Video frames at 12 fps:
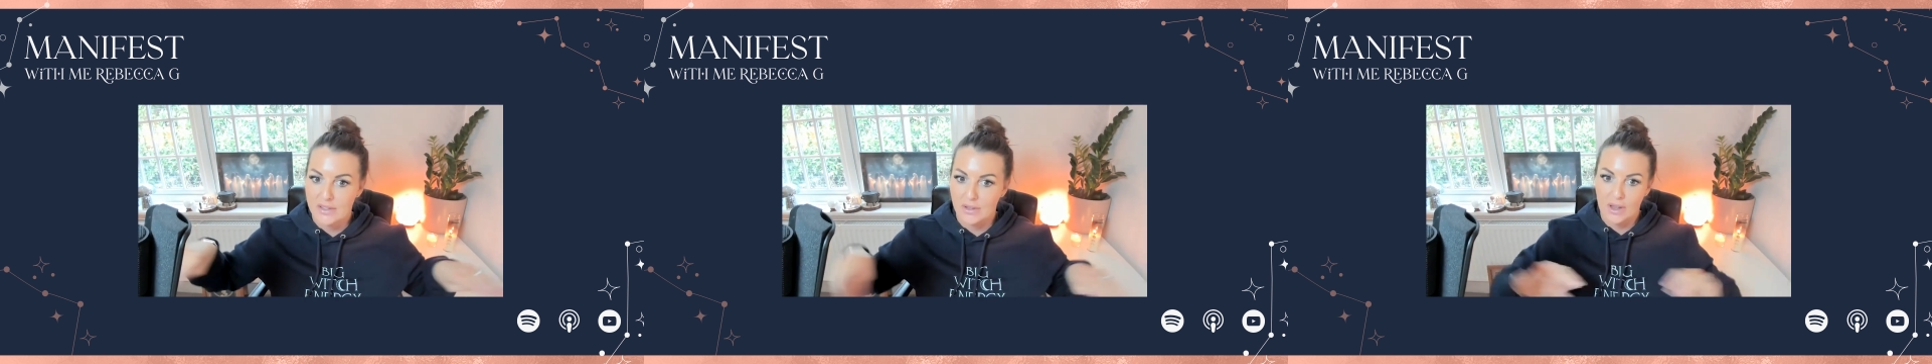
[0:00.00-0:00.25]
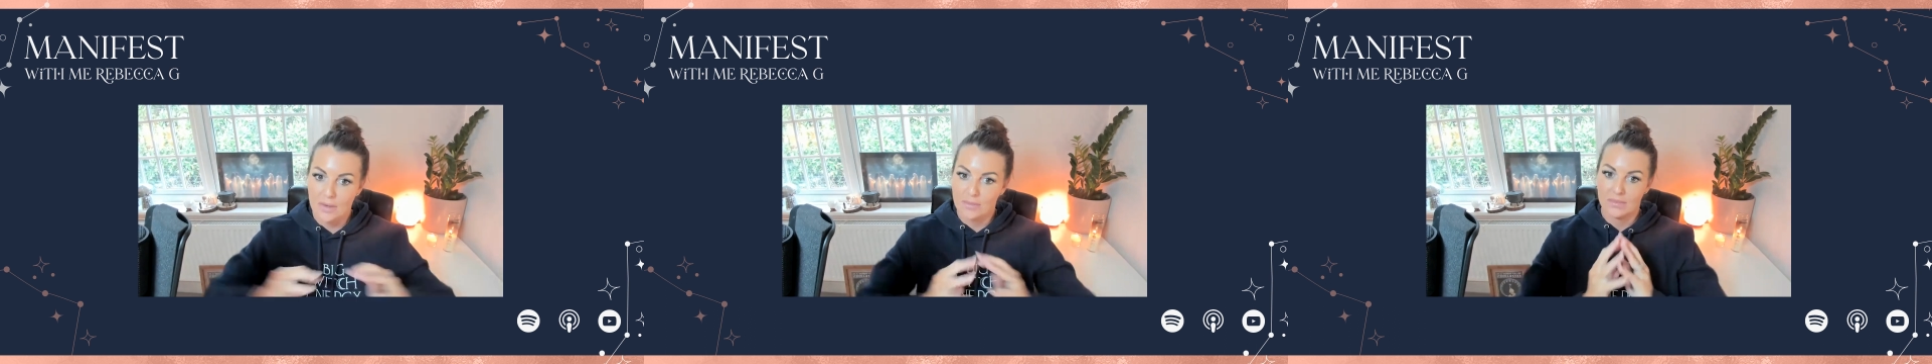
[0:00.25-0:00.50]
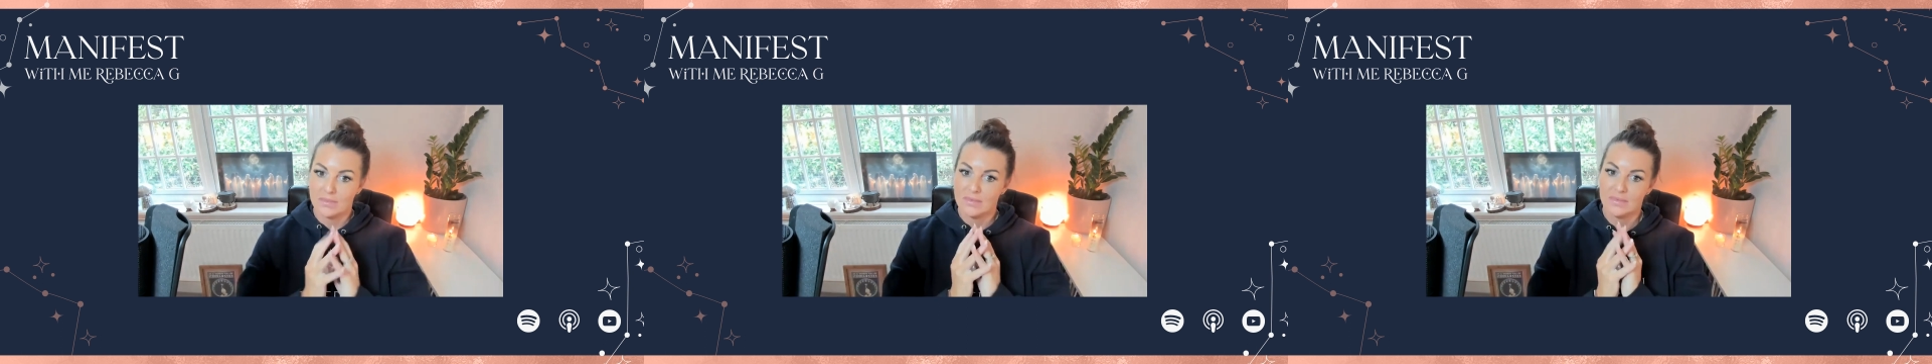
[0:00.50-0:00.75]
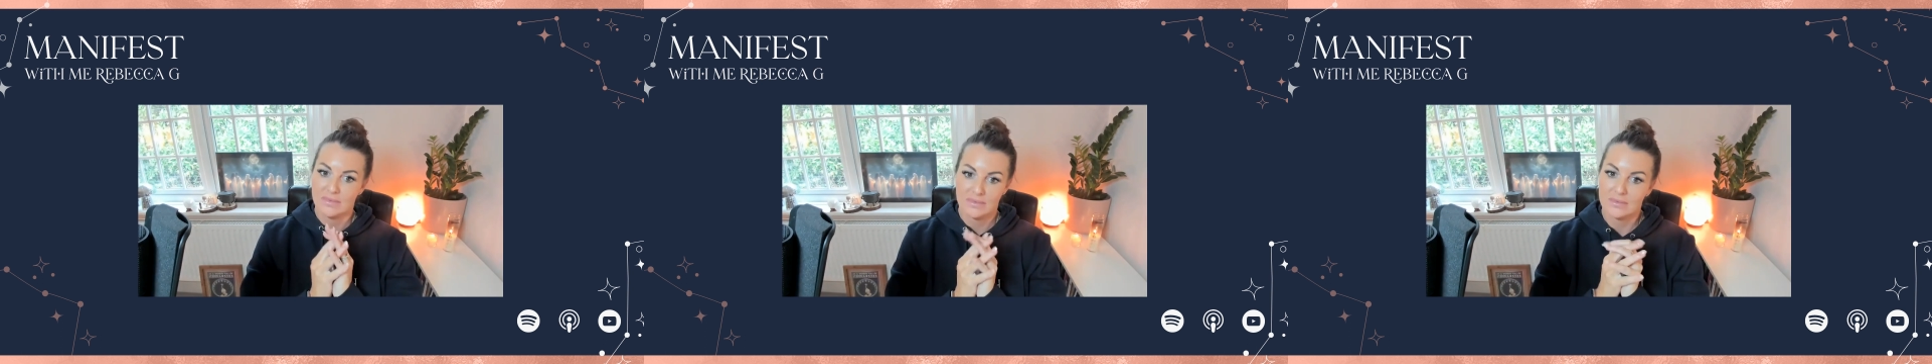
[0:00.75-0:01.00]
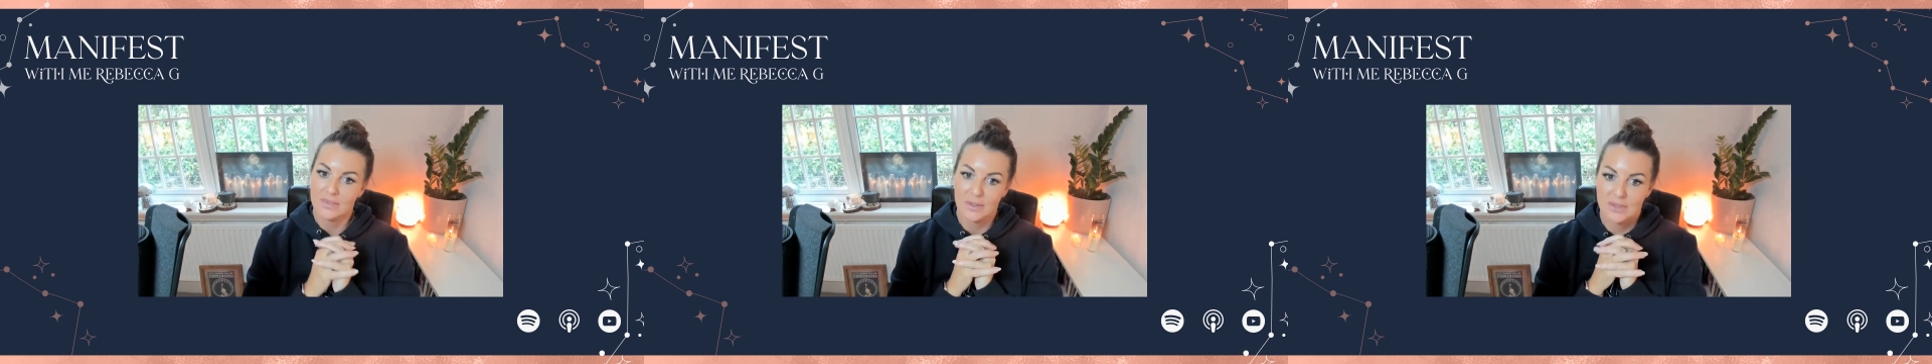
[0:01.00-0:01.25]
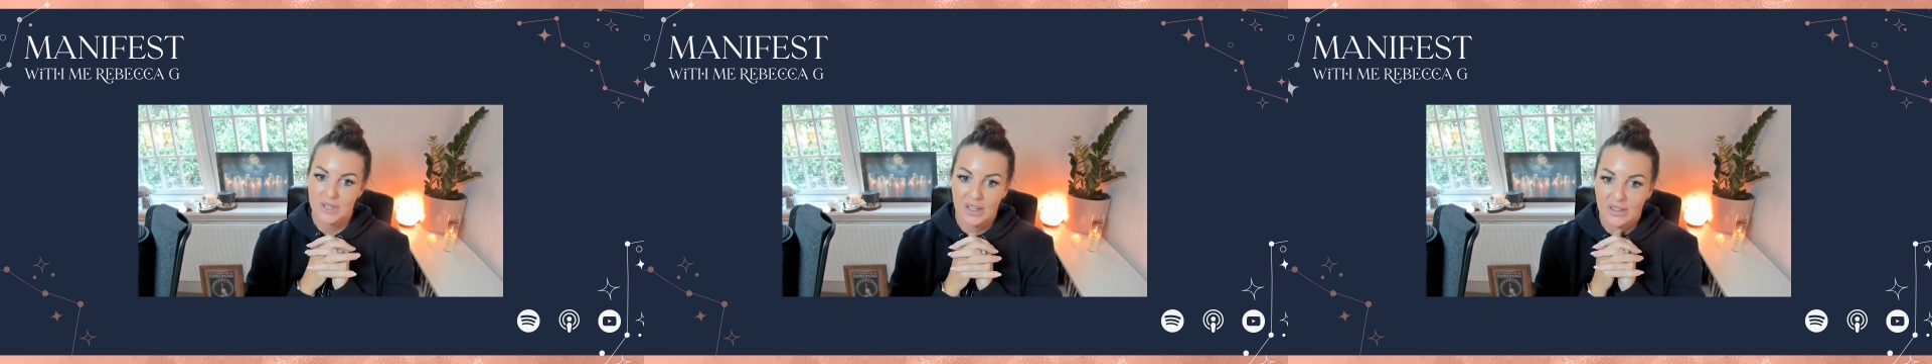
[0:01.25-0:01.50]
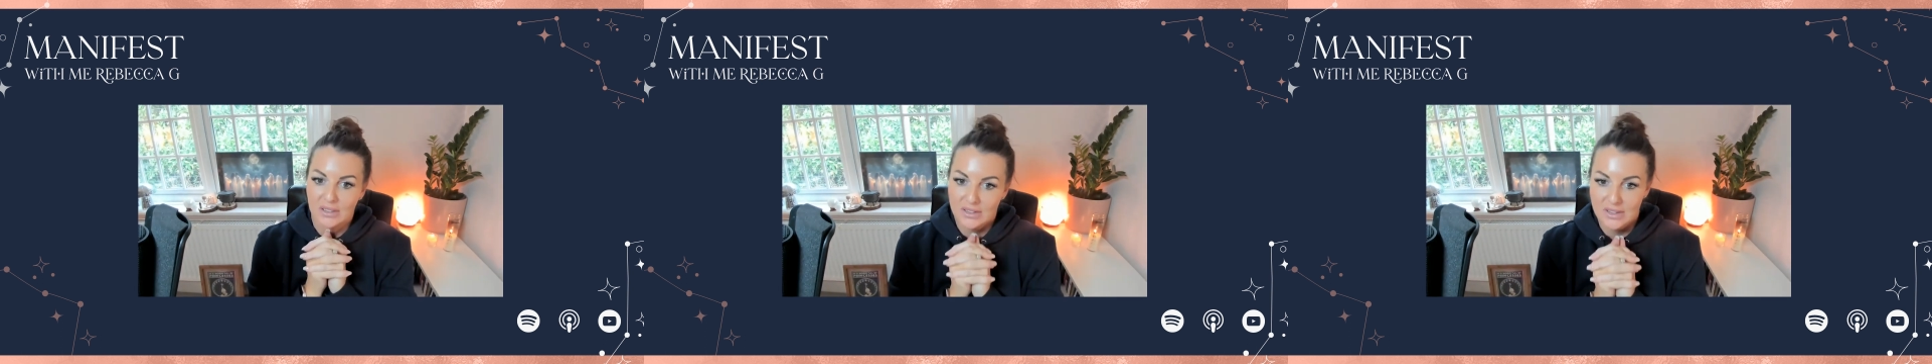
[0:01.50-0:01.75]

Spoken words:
Like I'm done.